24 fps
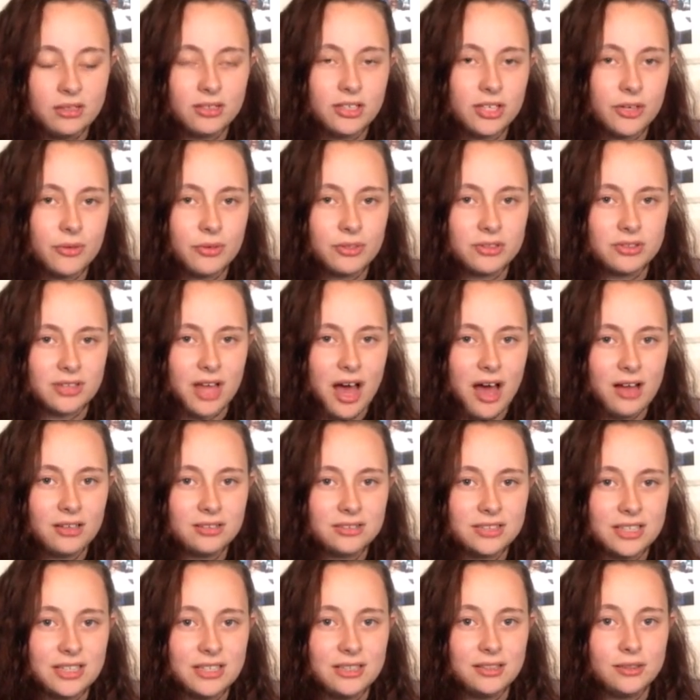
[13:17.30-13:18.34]
she was
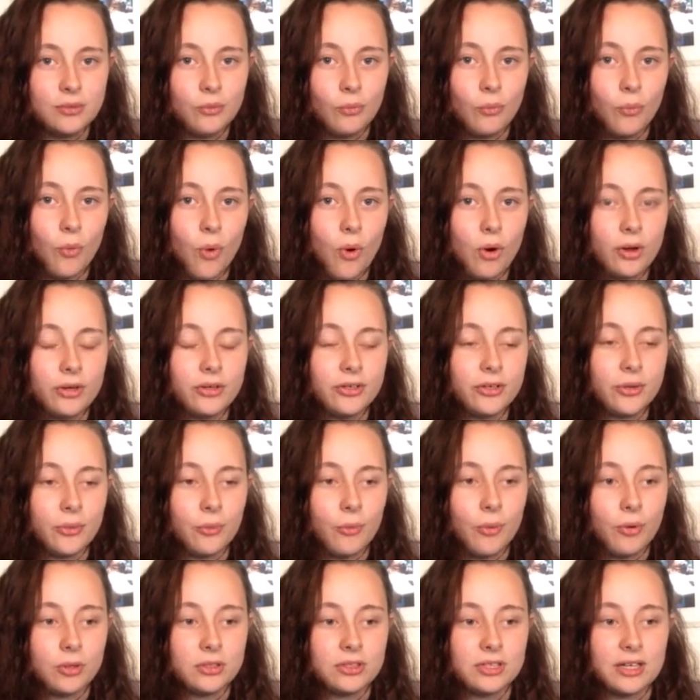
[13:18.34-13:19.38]
last seen walking
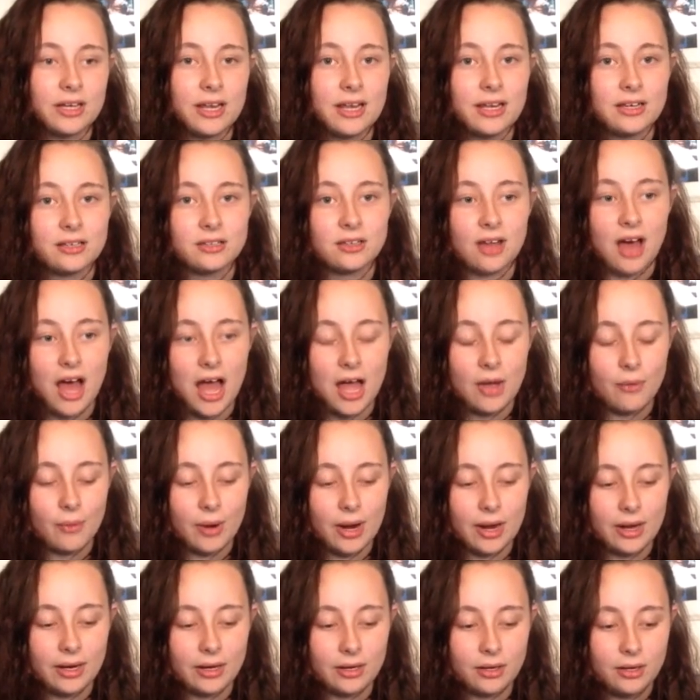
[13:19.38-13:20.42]
toward the King's
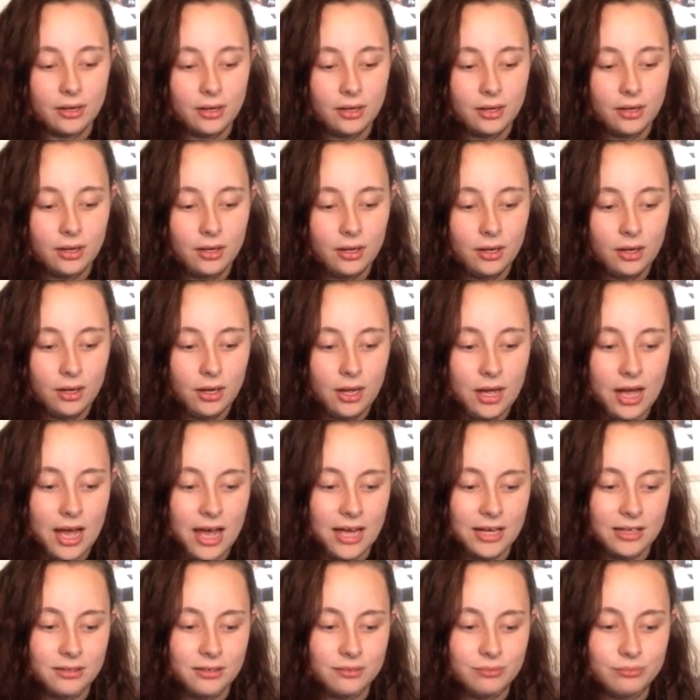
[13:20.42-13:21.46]
Highway,
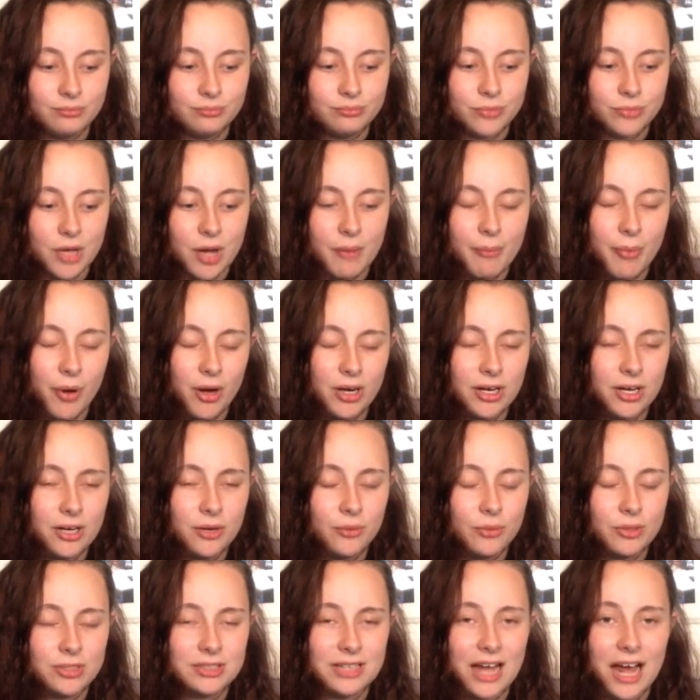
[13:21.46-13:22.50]
and her body
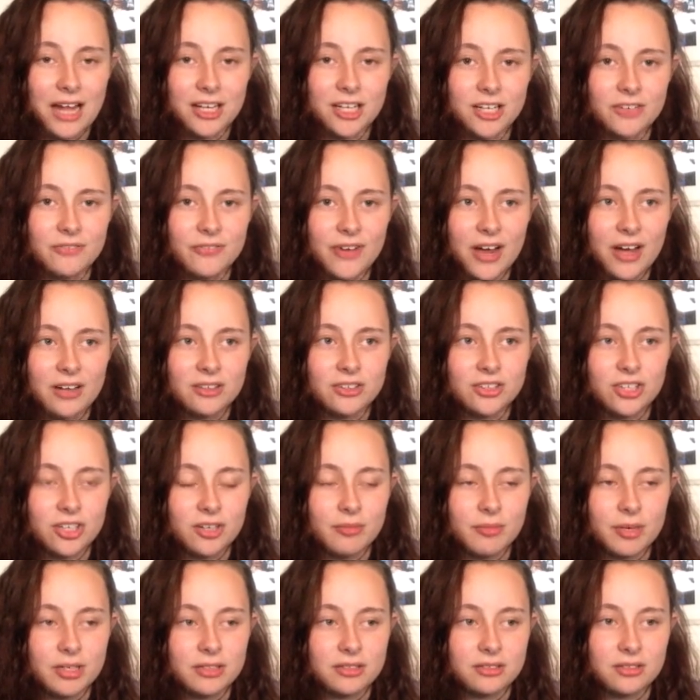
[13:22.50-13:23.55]
was sadly found 2
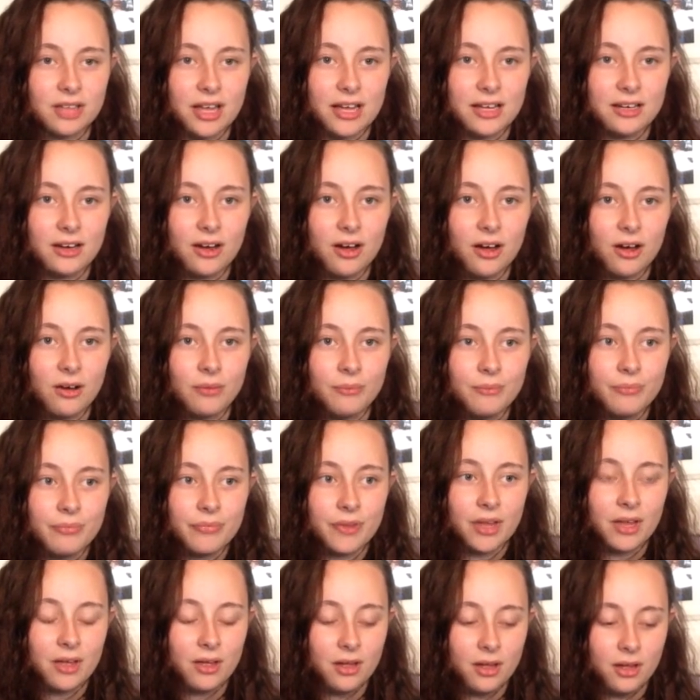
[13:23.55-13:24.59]
months later,
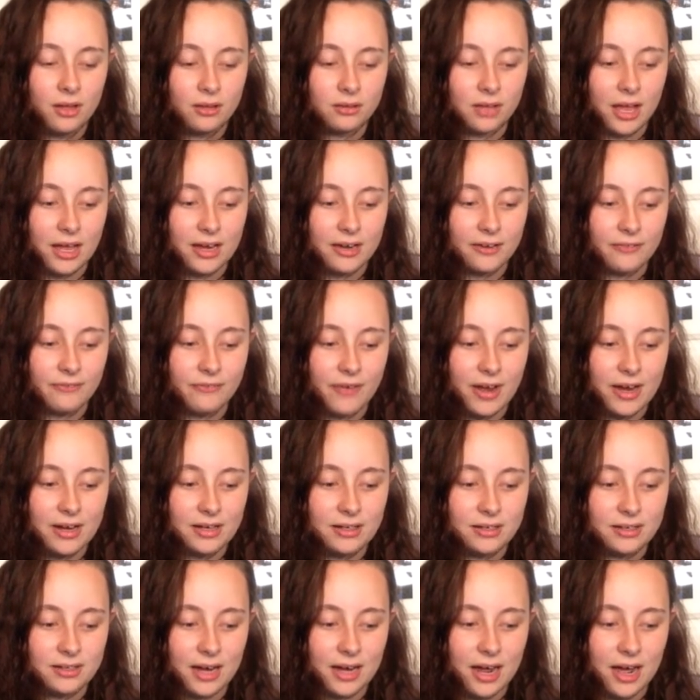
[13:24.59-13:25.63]
laying face
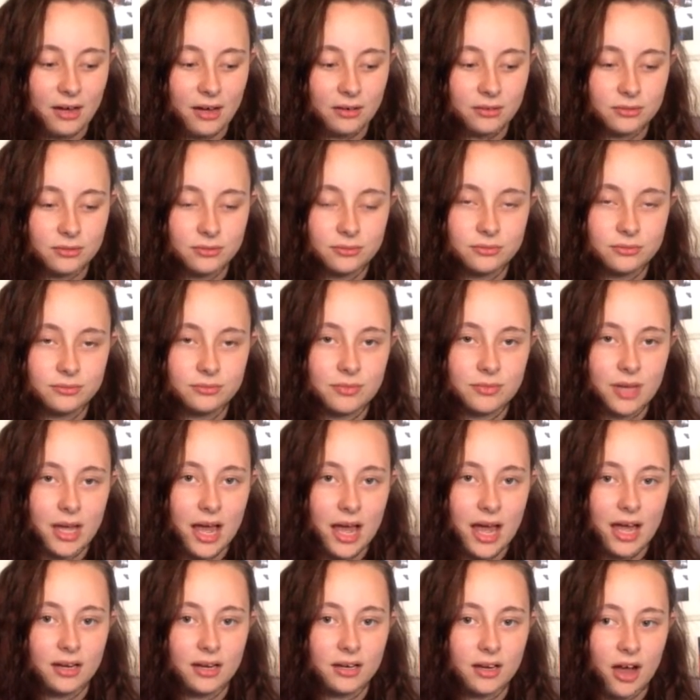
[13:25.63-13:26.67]
down
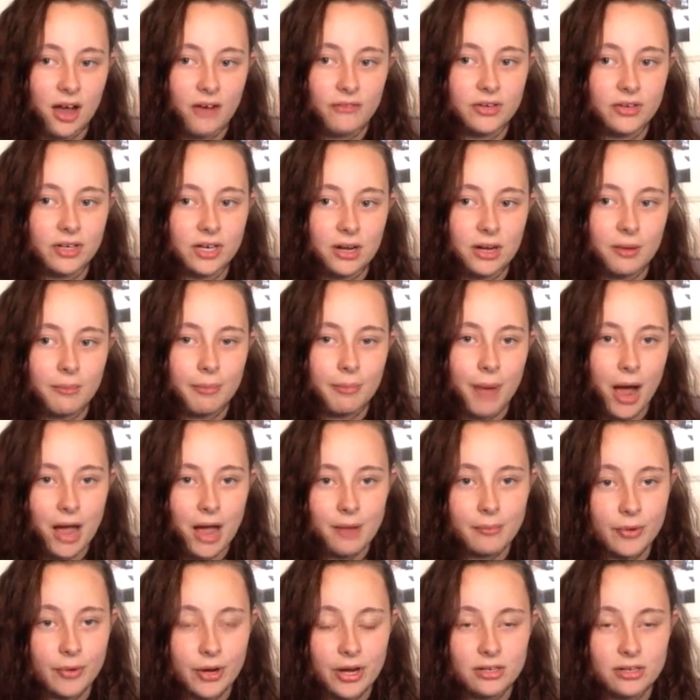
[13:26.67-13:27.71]
and covered in
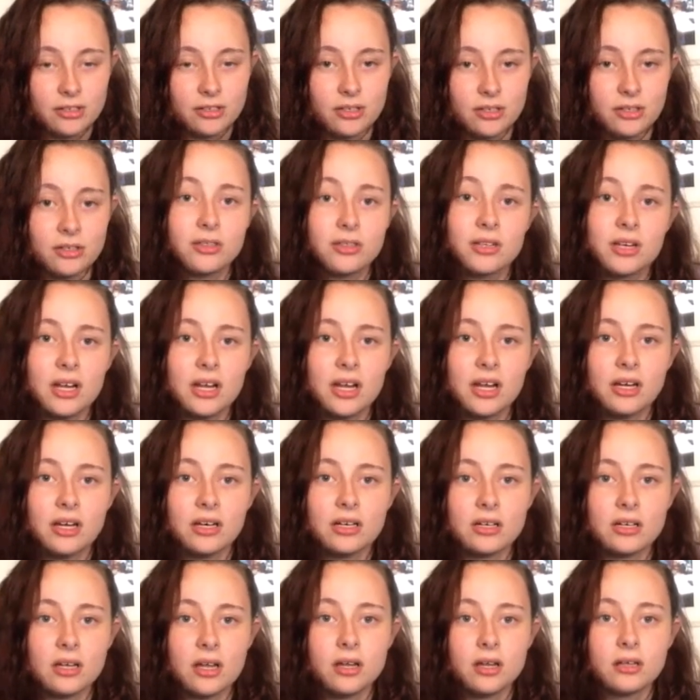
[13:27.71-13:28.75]
pine branches
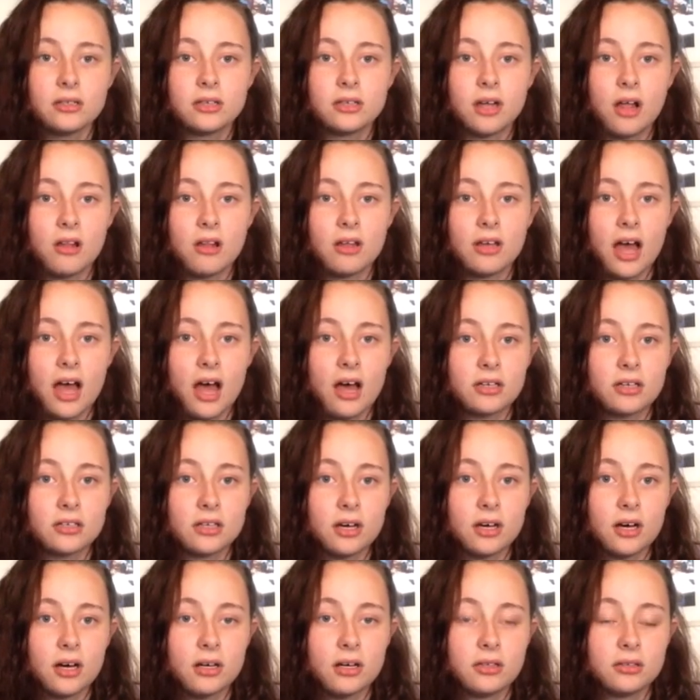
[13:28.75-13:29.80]
in the
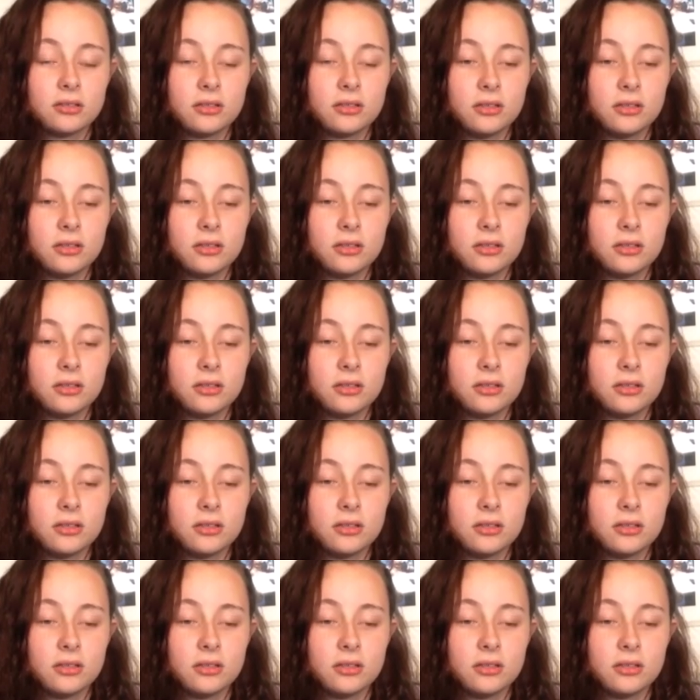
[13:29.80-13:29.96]
Telaganda